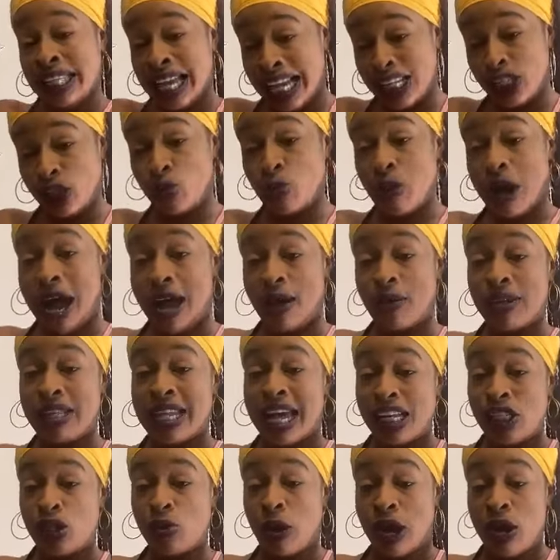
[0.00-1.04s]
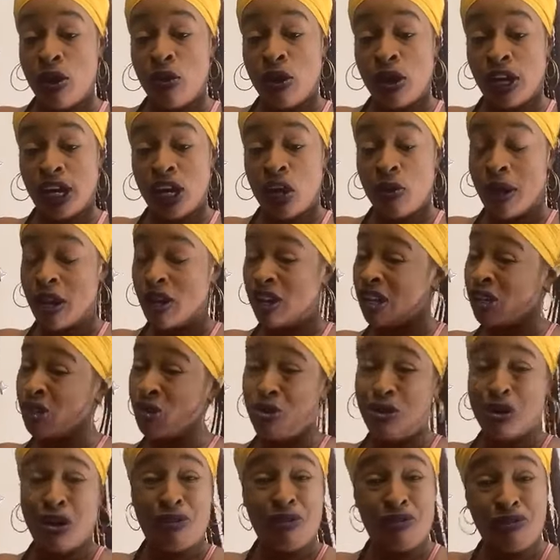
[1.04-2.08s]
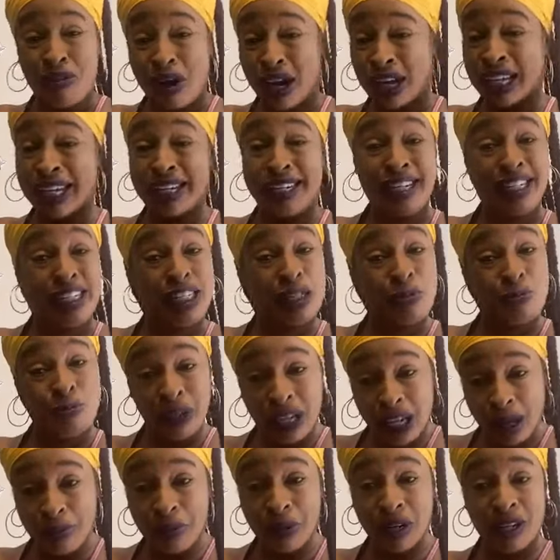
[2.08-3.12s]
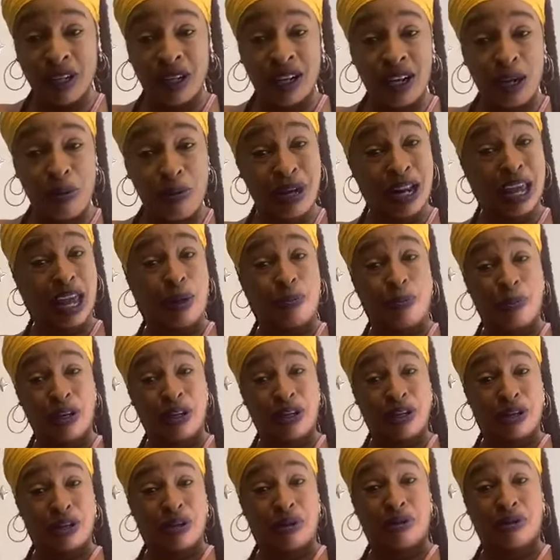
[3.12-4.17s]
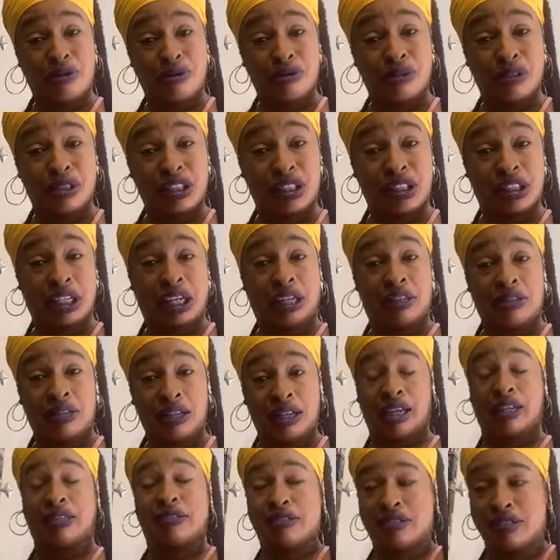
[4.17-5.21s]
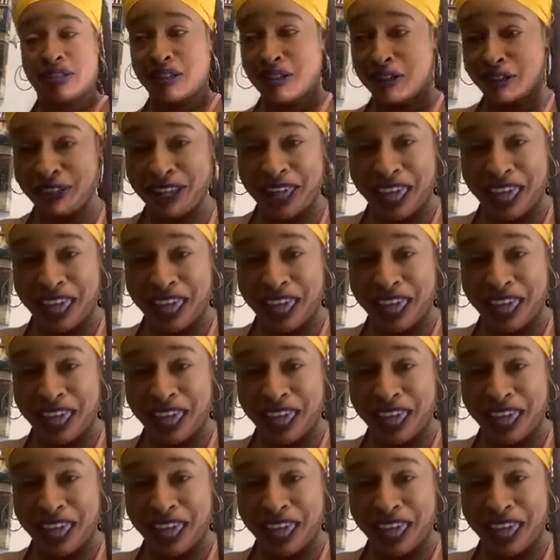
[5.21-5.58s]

That's why. That's why you in the way because you look fucking despicable, girl. What happened to you? Jesus.